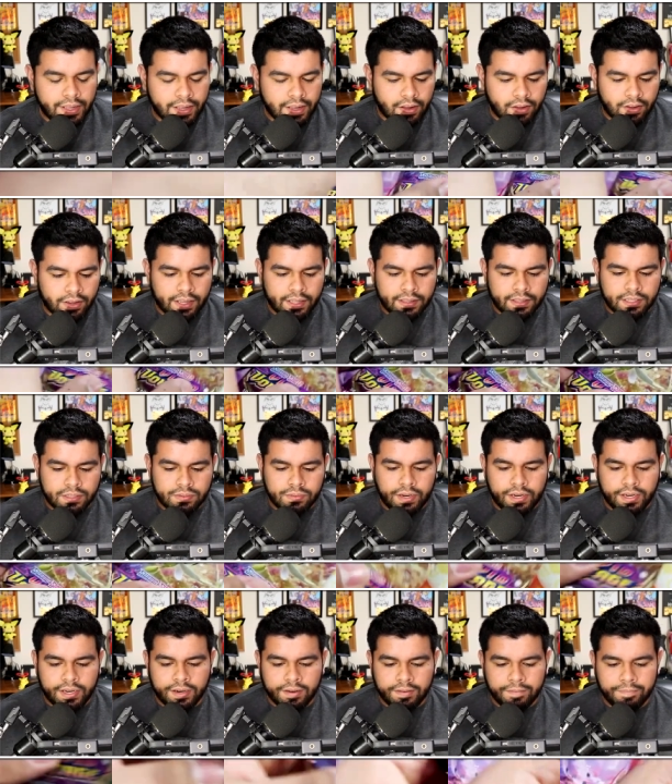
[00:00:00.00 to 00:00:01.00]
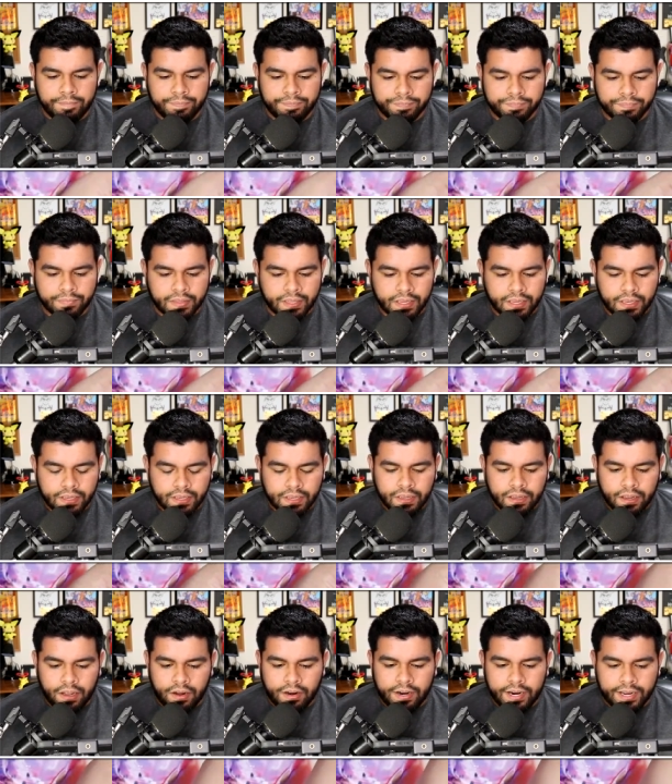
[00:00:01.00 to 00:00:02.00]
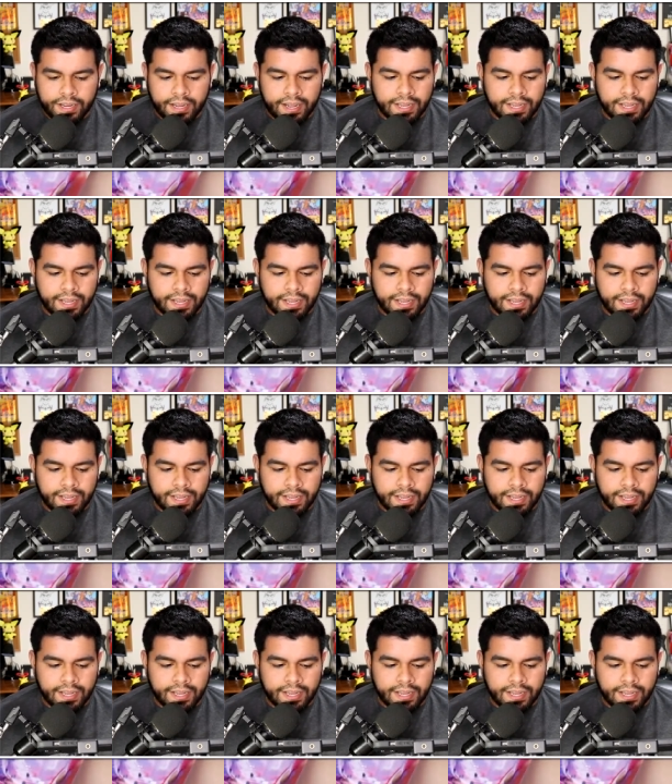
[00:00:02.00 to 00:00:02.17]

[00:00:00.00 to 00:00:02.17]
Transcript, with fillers: can go look at this right here. All right,